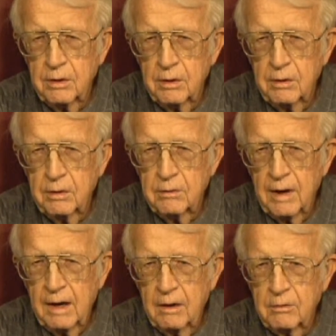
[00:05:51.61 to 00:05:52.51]
And
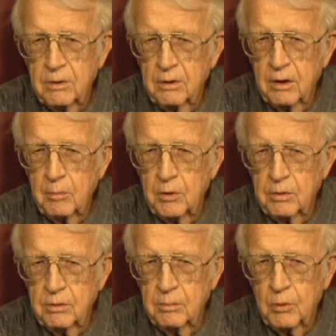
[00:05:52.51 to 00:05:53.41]
the higher the
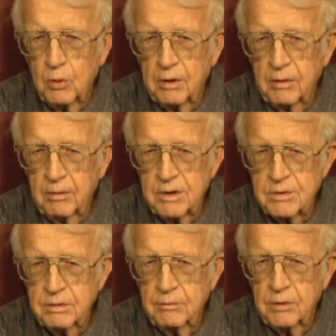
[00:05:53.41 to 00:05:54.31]
number, the more
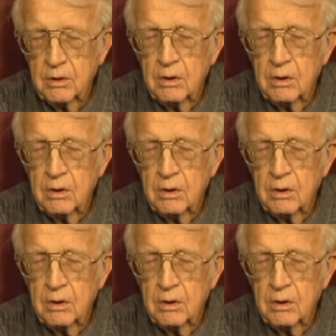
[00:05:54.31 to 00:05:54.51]
aggressive